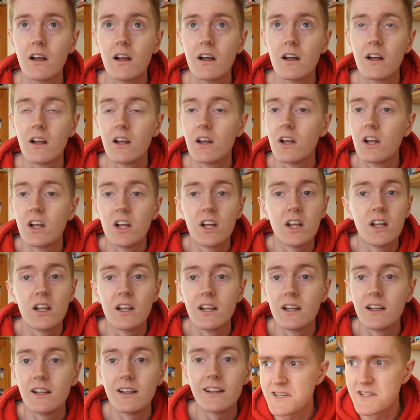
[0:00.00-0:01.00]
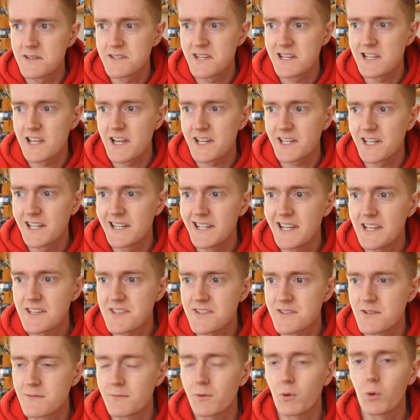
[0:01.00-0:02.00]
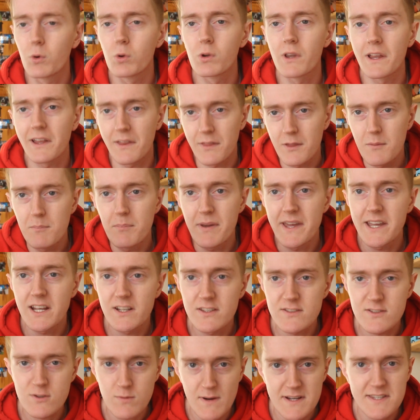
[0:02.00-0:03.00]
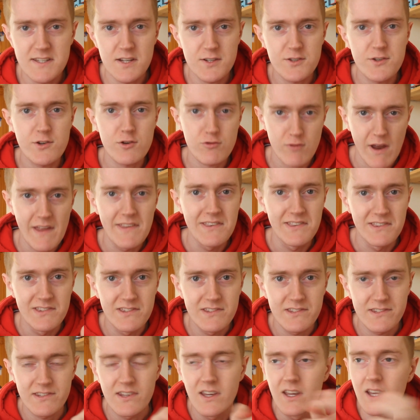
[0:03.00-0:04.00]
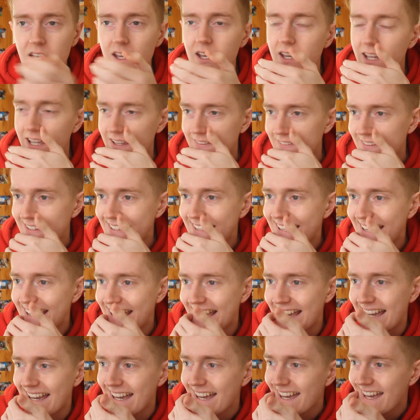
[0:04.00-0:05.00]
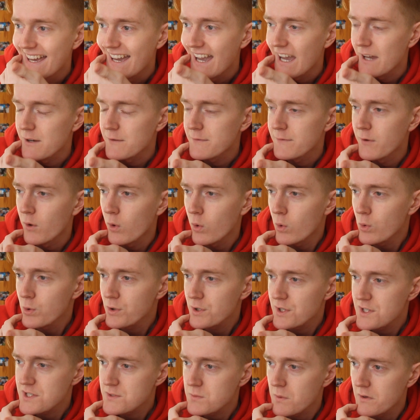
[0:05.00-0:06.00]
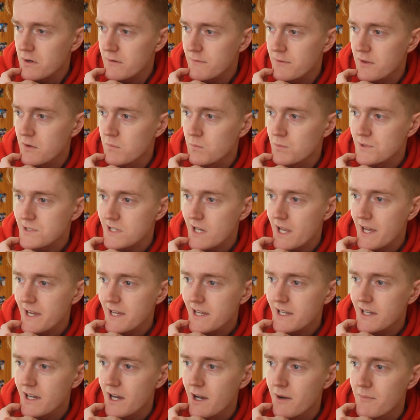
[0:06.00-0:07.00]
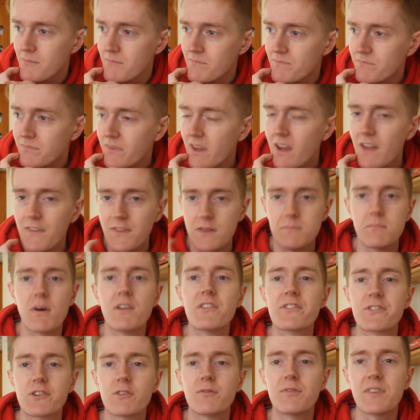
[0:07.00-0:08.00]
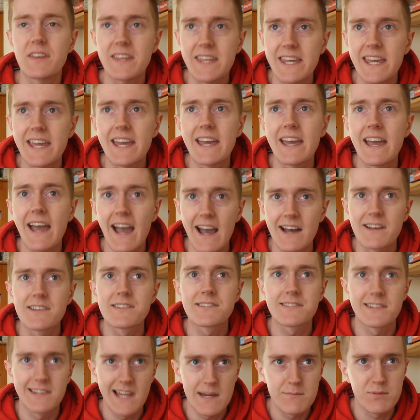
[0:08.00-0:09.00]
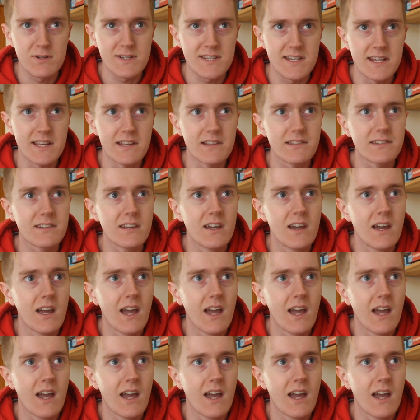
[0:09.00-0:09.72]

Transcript: Someone I follow on Twitter did like a list of all like the big Twitter trends in the year, and for August one of them was like the months of the year as celebrities.